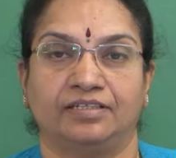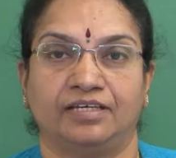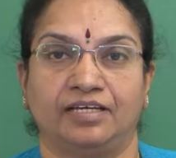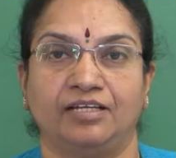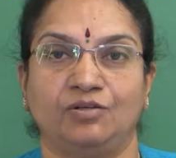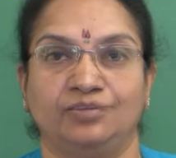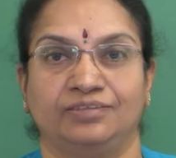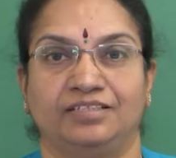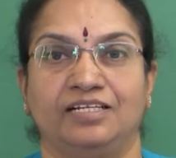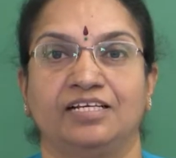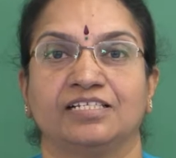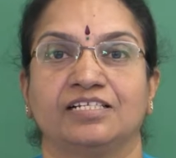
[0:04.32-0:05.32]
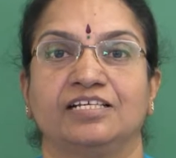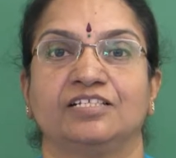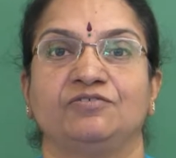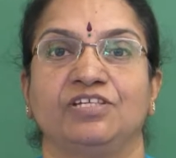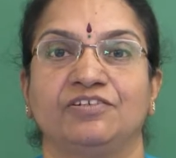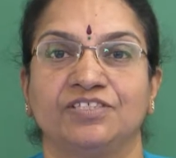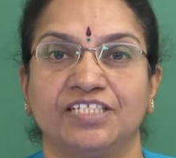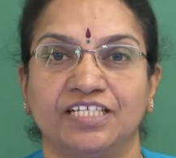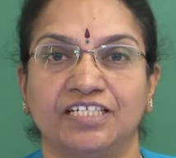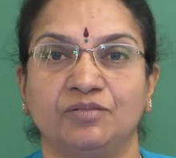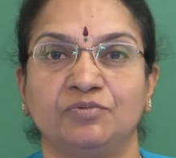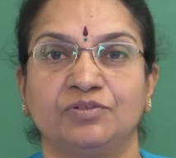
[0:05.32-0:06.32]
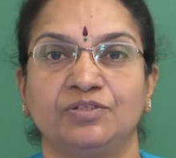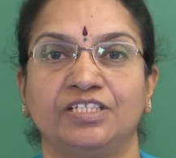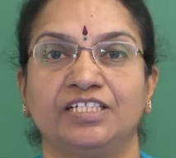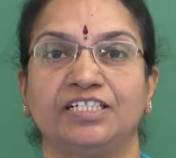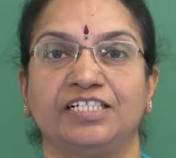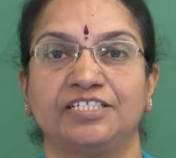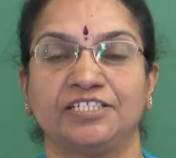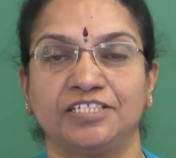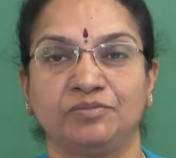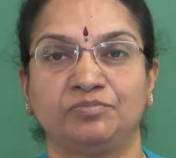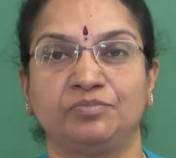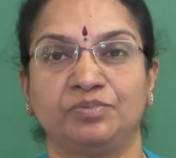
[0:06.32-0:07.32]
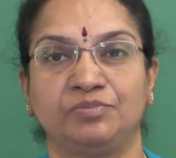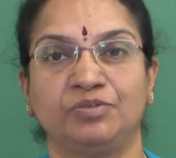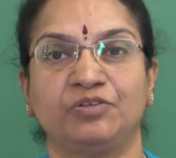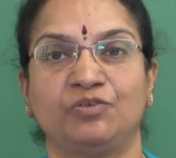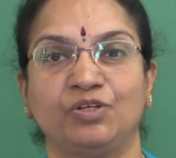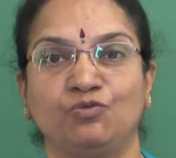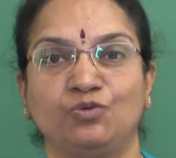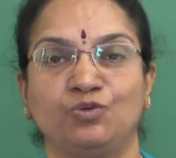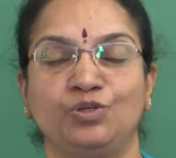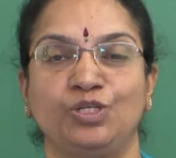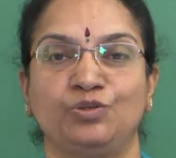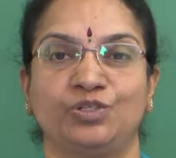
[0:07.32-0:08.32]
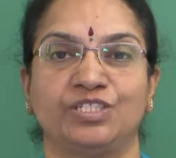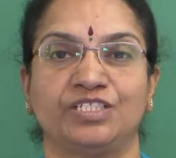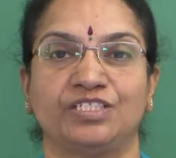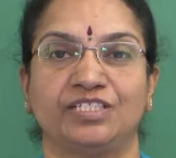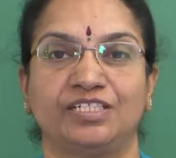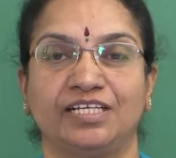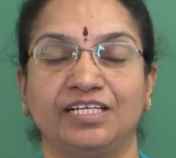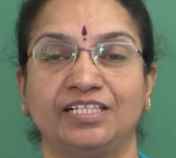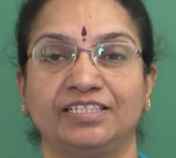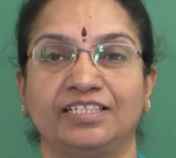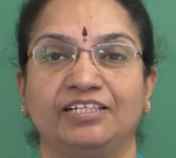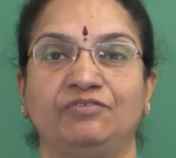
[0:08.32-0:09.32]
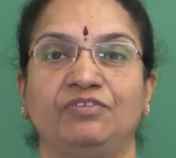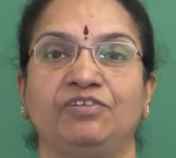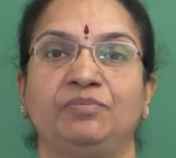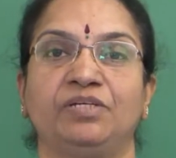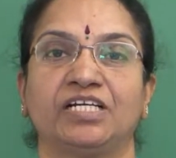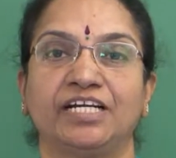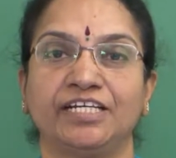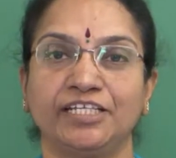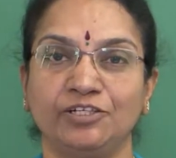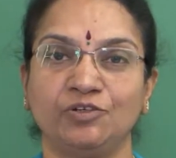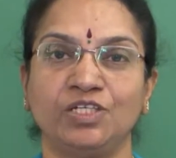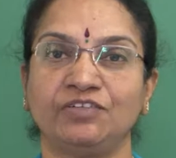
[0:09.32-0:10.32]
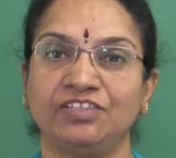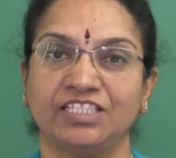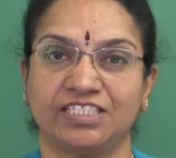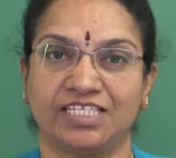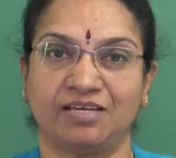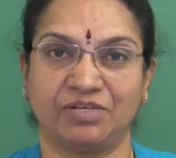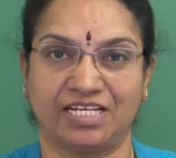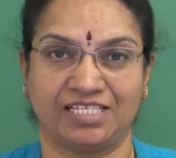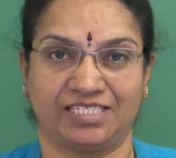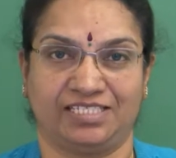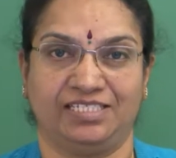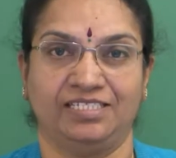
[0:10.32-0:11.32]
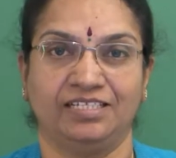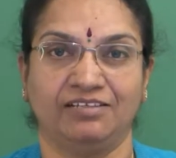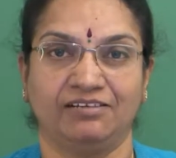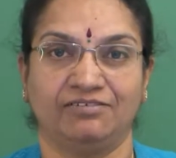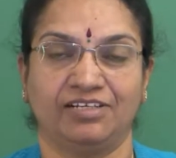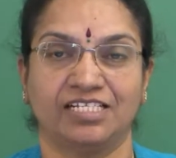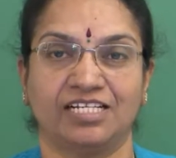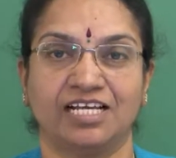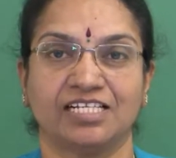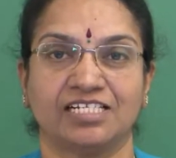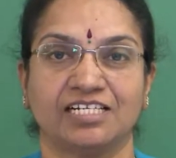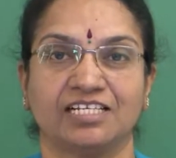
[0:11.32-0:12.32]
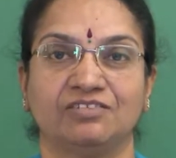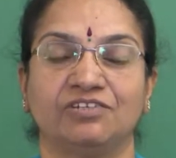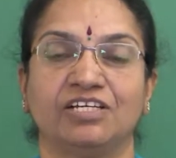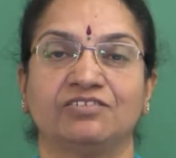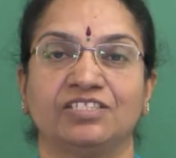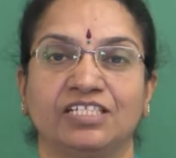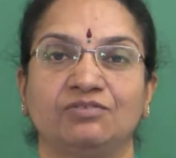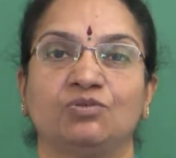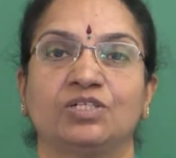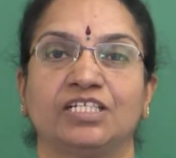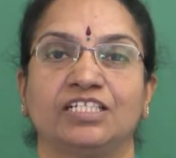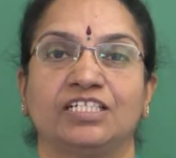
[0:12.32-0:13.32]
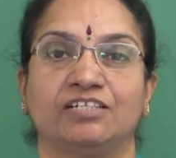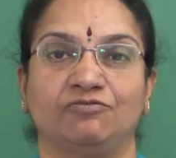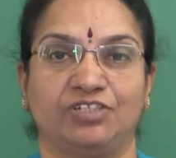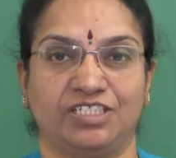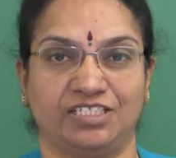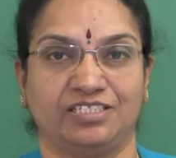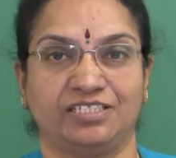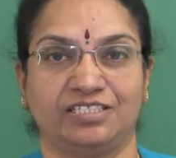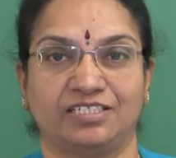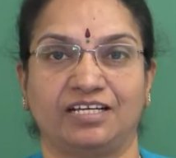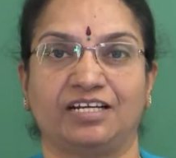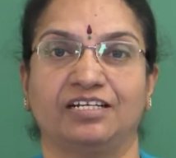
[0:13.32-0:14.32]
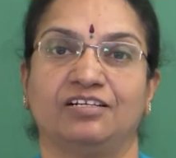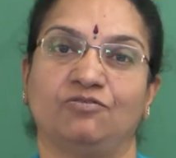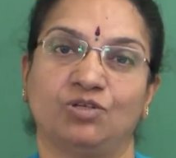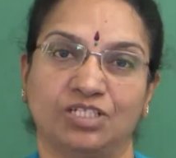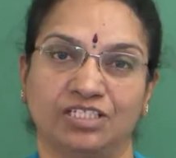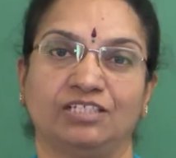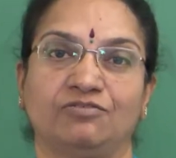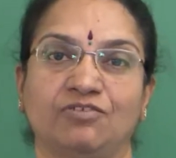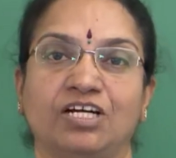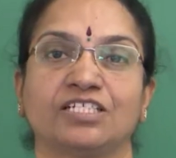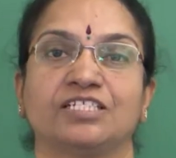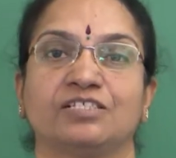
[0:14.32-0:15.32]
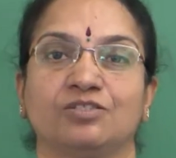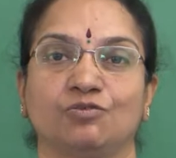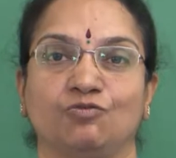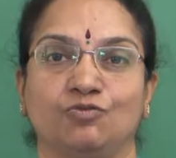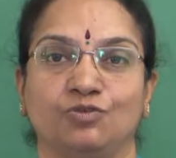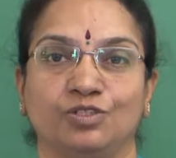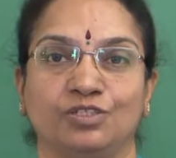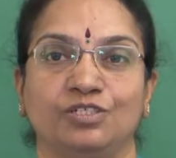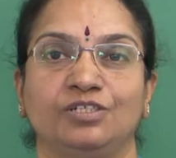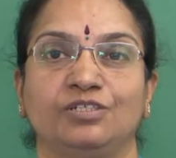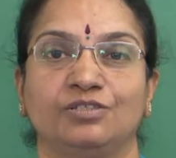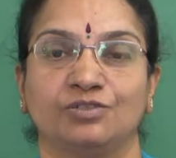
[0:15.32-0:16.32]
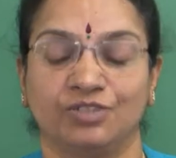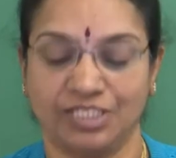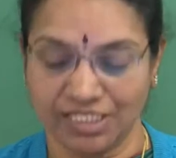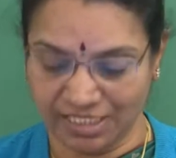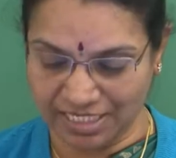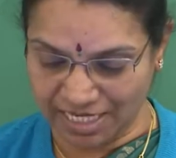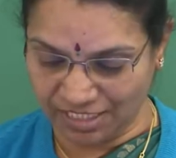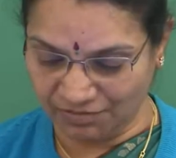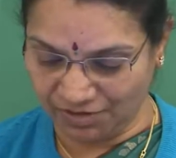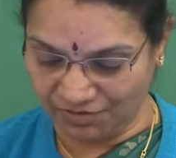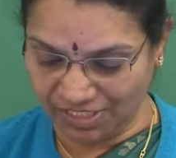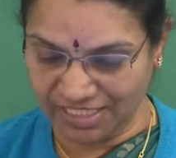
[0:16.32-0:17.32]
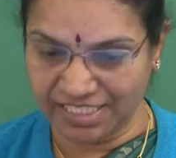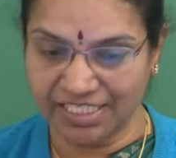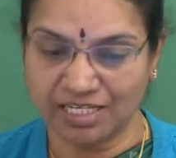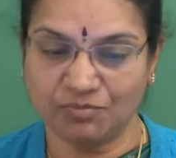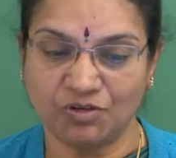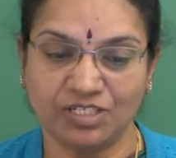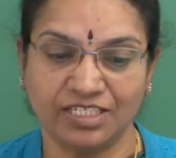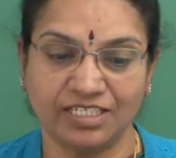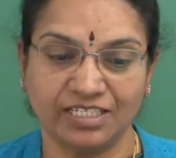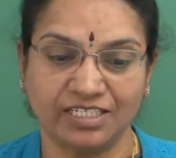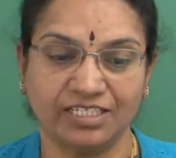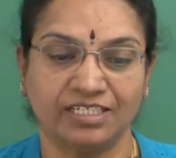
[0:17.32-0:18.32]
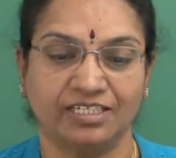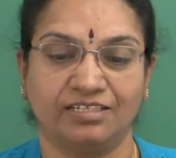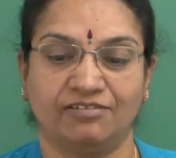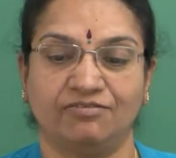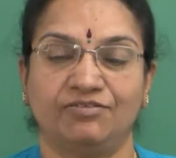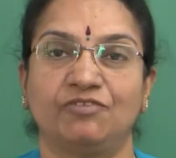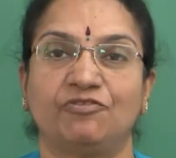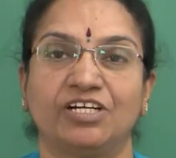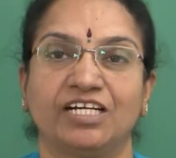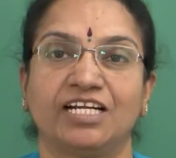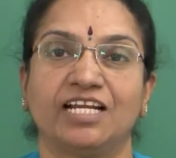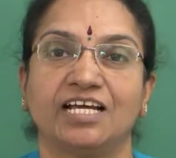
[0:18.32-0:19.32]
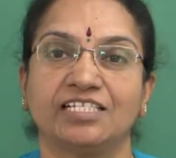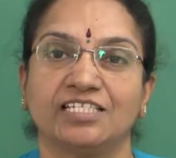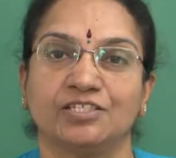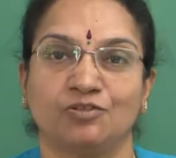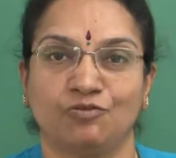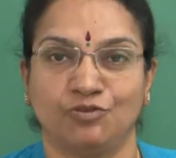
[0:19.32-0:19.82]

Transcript: Hello, last class we have seen about the relationship between food, nutrition and health, and we will be continuing with the same class. Whereas last class we have seen what are the definitions and what are the functions of food. So this class we will see about the different classes of